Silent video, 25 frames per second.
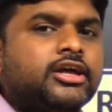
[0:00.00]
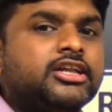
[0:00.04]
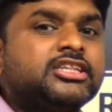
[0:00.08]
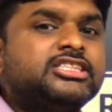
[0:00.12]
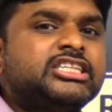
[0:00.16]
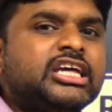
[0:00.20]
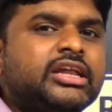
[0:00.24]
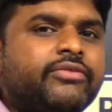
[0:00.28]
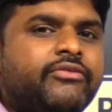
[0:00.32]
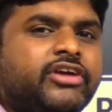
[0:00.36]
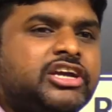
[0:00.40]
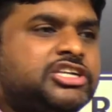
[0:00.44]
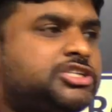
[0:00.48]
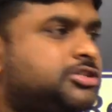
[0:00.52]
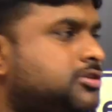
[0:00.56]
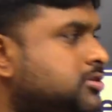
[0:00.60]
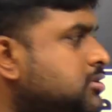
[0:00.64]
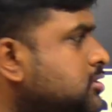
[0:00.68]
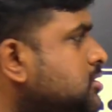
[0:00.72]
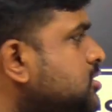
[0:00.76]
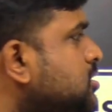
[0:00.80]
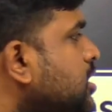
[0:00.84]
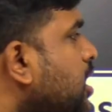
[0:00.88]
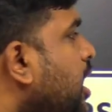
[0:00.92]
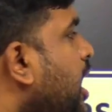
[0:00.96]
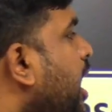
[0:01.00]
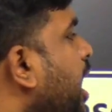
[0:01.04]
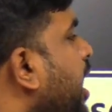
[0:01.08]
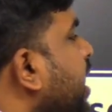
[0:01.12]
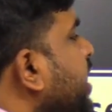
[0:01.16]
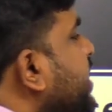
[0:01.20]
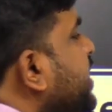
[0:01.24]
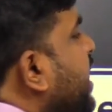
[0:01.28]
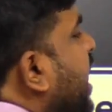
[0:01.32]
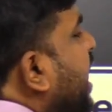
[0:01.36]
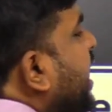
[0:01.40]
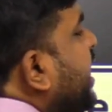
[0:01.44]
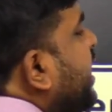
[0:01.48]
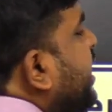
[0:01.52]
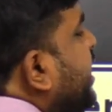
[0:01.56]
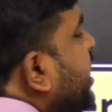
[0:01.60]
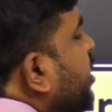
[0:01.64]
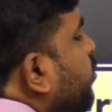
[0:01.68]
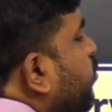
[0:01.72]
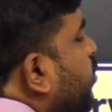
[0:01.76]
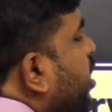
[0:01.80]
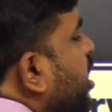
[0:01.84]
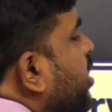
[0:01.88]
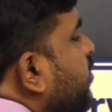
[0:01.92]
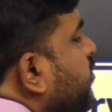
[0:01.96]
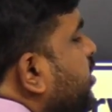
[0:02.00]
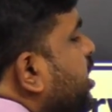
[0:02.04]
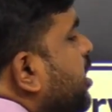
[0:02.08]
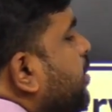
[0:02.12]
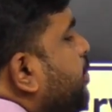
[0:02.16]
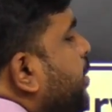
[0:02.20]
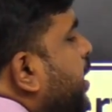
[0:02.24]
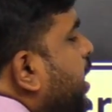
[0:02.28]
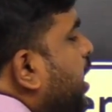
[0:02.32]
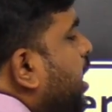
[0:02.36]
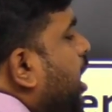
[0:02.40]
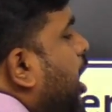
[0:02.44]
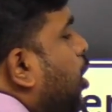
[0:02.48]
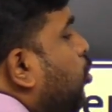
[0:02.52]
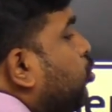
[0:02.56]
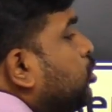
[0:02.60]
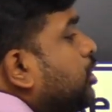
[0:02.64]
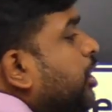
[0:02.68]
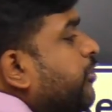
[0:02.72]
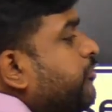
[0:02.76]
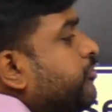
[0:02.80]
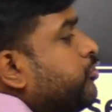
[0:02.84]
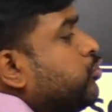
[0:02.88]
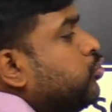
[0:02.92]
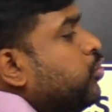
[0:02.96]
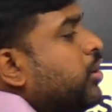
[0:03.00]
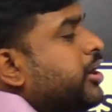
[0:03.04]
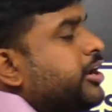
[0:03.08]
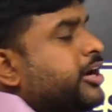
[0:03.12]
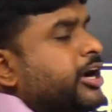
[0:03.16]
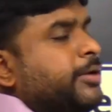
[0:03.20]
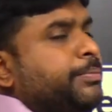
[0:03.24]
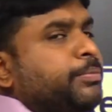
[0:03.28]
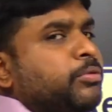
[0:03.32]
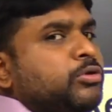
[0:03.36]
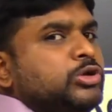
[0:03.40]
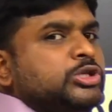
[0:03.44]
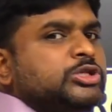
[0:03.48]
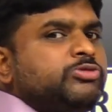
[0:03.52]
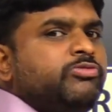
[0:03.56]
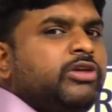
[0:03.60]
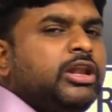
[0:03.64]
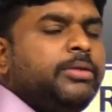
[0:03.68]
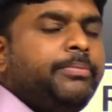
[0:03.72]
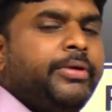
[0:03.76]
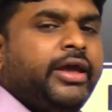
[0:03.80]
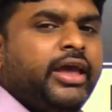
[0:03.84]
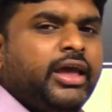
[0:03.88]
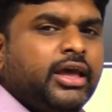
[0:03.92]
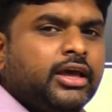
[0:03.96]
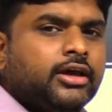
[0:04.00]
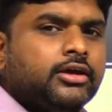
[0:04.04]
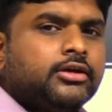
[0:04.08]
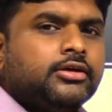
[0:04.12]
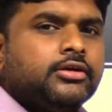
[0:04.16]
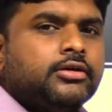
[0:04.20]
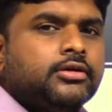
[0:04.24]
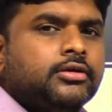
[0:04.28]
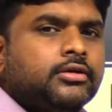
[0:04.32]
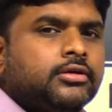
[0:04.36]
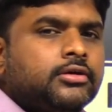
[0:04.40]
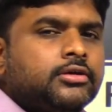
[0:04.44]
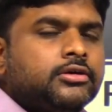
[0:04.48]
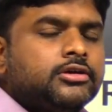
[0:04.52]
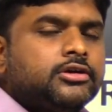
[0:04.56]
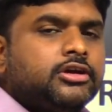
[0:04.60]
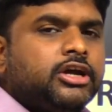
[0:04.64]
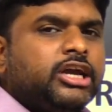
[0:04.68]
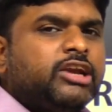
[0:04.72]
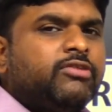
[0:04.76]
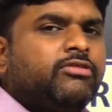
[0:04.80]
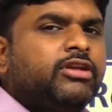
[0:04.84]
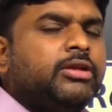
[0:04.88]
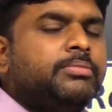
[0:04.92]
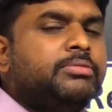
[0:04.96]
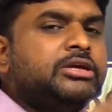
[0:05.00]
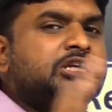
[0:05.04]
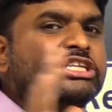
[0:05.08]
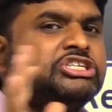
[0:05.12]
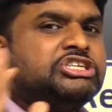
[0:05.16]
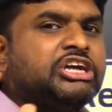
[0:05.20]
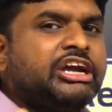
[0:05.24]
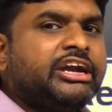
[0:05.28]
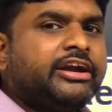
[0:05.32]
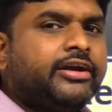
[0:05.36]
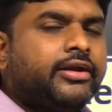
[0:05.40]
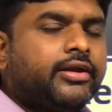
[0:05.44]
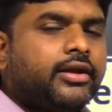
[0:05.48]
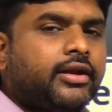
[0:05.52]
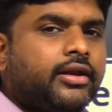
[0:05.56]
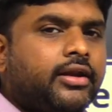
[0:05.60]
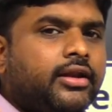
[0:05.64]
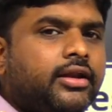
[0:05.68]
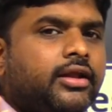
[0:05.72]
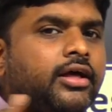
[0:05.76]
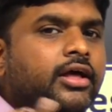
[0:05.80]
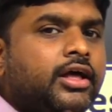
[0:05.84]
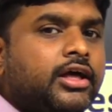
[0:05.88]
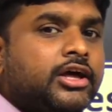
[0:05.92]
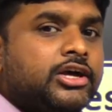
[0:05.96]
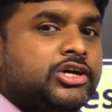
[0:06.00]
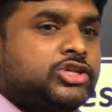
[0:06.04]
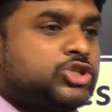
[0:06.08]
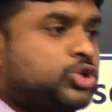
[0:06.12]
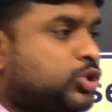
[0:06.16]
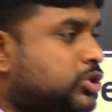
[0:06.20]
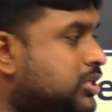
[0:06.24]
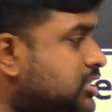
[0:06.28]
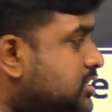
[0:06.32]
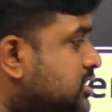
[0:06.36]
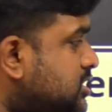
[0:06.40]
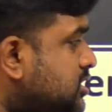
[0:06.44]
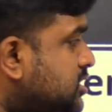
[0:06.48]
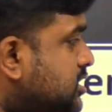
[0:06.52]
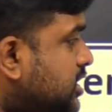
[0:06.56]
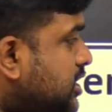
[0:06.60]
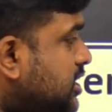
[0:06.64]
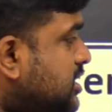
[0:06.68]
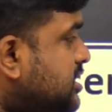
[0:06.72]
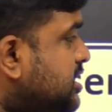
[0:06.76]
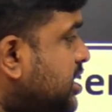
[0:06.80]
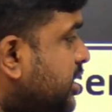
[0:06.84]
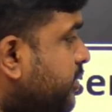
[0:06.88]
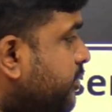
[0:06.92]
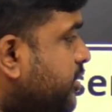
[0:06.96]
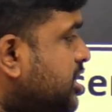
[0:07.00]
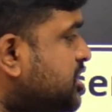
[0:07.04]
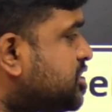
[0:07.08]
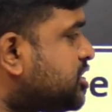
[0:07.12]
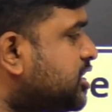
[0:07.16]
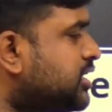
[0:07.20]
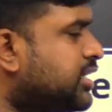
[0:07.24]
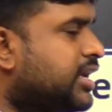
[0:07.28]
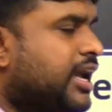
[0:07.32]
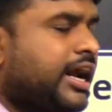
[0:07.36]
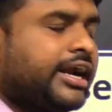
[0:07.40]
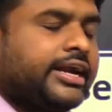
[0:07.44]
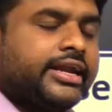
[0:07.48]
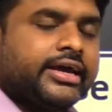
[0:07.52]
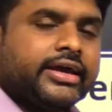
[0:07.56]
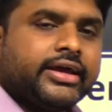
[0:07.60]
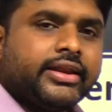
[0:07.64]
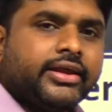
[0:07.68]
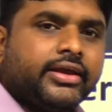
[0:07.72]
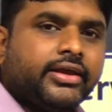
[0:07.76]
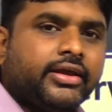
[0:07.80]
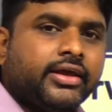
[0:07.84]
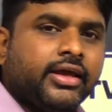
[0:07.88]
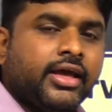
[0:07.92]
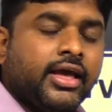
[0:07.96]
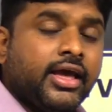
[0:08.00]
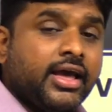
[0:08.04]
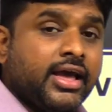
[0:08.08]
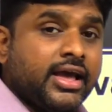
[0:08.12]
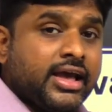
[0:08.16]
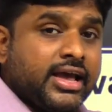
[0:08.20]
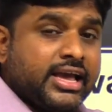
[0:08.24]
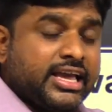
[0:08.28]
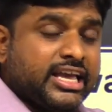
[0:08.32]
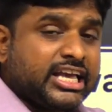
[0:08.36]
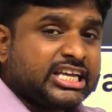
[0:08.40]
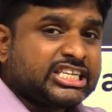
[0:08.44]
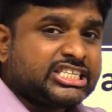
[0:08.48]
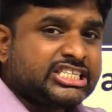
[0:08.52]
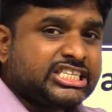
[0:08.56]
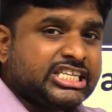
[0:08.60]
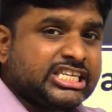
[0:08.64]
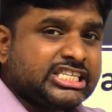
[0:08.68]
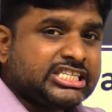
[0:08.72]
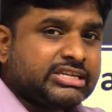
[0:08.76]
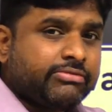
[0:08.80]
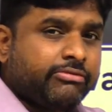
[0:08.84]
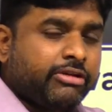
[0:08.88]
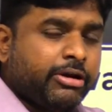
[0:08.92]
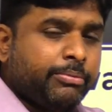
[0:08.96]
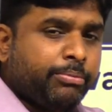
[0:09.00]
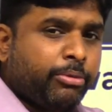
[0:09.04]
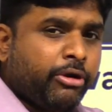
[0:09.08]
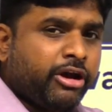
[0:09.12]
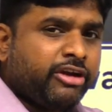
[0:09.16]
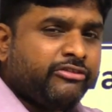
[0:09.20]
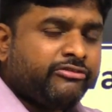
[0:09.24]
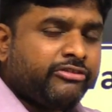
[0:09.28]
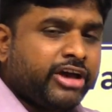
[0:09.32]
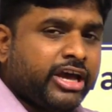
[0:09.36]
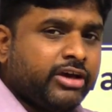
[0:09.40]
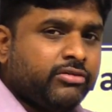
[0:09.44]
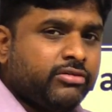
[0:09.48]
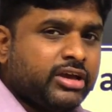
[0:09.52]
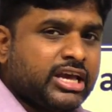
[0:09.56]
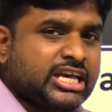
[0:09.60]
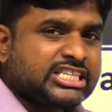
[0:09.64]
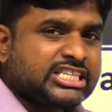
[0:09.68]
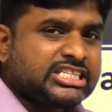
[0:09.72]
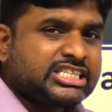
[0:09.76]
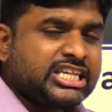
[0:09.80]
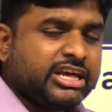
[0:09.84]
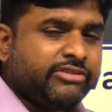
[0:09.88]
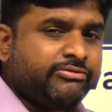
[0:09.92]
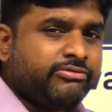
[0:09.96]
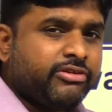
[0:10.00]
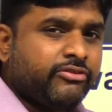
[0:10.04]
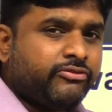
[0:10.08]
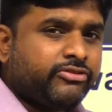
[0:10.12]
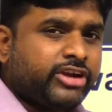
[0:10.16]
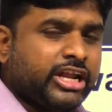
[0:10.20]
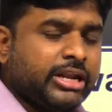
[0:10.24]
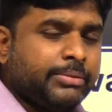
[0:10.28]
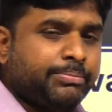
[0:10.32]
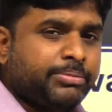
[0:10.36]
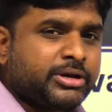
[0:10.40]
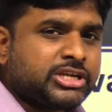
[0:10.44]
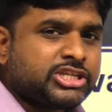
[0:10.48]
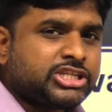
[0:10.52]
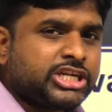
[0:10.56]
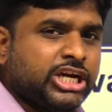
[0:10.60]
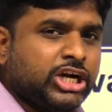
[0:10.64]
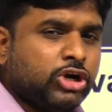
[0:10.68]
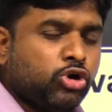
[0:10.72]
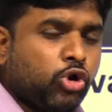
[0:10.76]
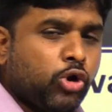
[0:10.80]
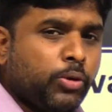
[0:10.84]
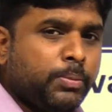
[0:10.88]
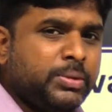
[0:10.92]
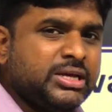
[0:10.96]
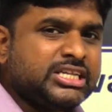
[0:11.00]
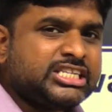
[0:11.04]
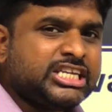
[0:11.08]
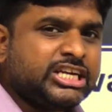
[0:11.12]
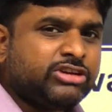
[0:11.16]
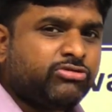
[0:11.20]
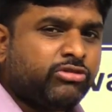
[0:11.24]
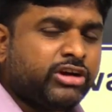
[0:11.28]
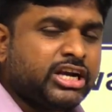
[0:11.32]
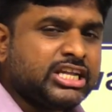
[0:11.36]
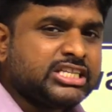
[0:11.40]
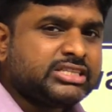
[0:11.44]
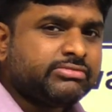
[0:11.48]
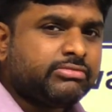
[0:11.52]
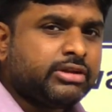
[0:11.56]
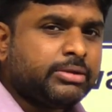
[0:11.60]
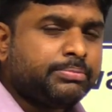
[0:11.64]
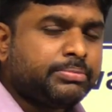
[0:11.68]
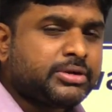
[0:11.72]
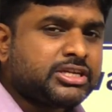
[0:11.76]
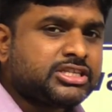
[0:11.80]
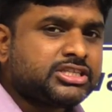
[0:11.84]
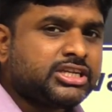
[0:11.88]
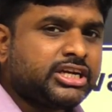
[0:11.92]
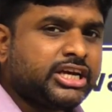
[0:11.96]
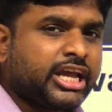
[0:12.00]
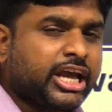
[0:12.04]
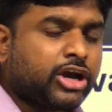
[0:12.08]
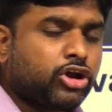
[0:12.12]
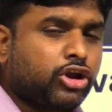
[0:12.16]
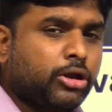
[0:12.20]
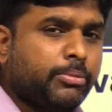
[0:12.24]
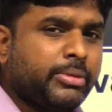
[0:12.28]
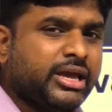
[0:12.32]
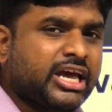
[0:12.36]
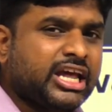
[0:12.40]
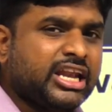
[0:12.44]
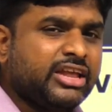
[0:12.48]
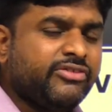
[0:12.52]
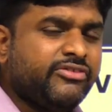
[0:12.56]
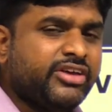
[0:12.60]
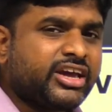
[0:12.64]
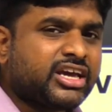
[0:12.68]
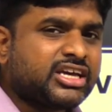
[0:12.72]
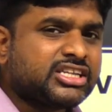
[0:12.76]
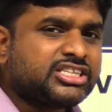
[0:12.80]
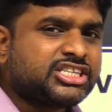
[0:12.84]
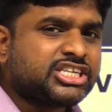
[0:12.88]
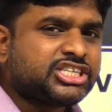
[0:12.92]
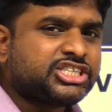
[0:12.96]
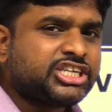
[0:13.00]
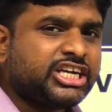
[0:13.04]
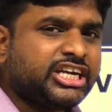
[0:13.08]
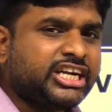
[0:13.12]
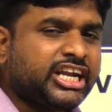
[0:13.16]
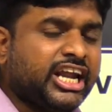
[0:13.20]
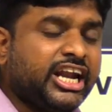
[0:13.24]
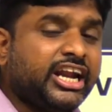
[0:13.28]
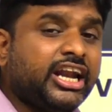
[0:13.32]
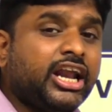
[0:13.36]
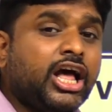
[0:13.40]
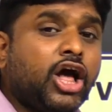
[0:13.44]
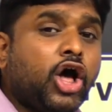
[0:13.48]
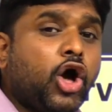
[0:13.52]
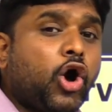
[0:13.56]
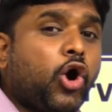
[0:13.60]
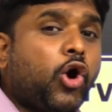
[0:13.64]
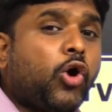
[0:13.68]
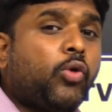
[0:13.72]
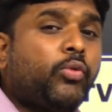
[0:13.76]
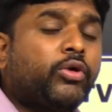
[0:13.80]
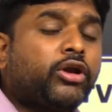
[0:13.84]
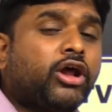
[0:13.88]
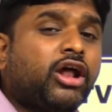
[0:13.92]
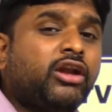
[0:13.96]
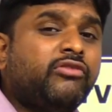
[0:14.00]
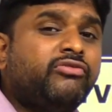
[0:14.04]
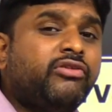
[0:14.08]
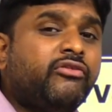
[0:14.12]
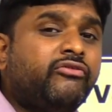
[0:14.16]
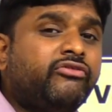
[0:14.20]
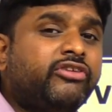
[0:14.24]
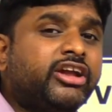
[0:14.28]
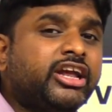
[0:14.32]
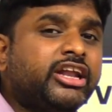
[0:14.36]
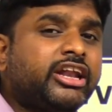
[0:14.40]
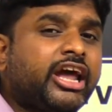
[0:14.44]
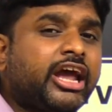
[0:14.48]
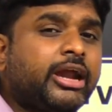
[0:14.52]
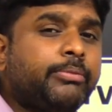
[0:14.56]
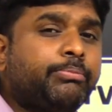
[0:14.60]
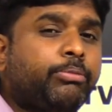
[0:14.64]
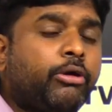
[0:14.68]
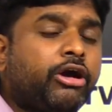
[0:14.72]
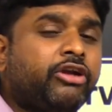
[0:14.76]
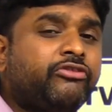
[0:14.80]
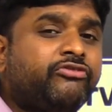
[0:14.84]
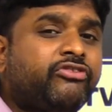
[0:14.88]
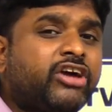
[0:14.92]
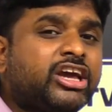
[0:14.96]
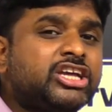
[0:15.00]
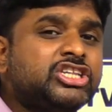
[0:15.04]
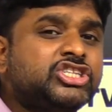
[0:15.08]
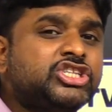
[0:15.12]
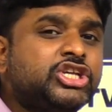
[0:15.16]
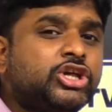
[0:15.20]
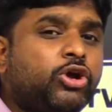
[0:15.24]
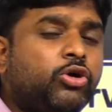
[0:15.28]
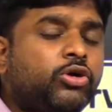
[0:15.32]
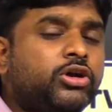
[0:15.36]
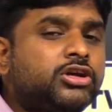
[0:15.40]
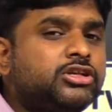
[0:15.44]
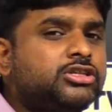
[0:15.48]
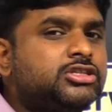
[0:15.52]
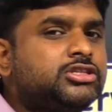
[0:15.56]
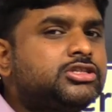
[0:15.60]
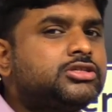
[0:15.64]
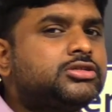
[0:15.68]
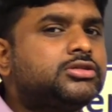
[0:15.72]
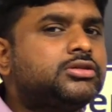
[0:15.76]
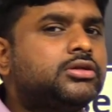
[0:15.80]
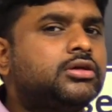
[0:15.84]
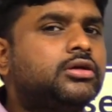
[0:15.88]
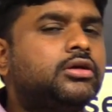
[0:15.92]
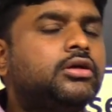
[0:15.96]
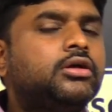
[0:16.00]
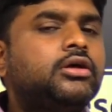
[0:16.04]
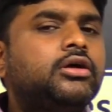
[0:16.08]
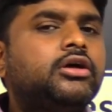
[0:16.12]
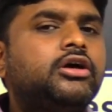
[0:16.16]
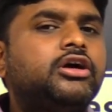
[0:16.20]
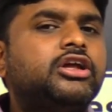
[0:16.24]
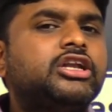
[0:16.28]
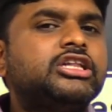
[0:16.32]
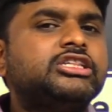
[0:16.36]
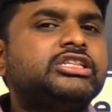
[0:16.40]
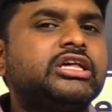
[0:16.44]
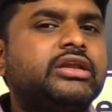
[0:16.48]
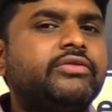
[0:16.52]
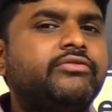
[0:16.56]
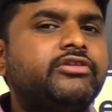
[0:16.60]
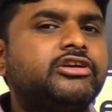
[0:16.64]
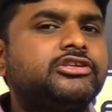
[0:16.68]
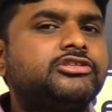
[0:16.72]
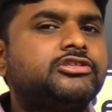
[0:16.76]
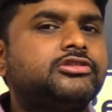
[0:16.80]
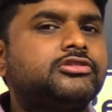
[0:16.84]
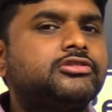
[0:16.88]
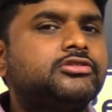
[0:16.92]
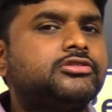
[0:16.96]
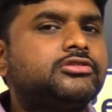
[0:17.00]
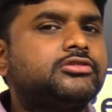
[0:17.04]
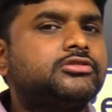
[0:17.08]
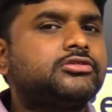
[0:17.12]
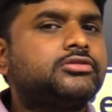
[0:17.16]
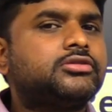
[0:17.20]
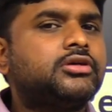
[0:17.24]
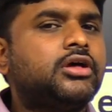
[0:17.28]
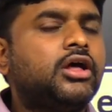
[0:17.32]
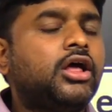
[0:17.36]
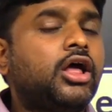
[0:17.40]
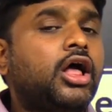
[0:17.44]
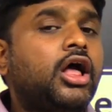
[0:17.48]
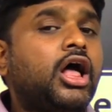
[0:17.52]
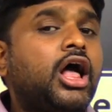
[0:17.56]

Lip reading: reservations and 91 will be out of 200 posts will be, it will be general. So this is a reservation category. ST 7.5, SC 15%, OBC 27%, economically weaker section 10, overall 59.50 is reservations.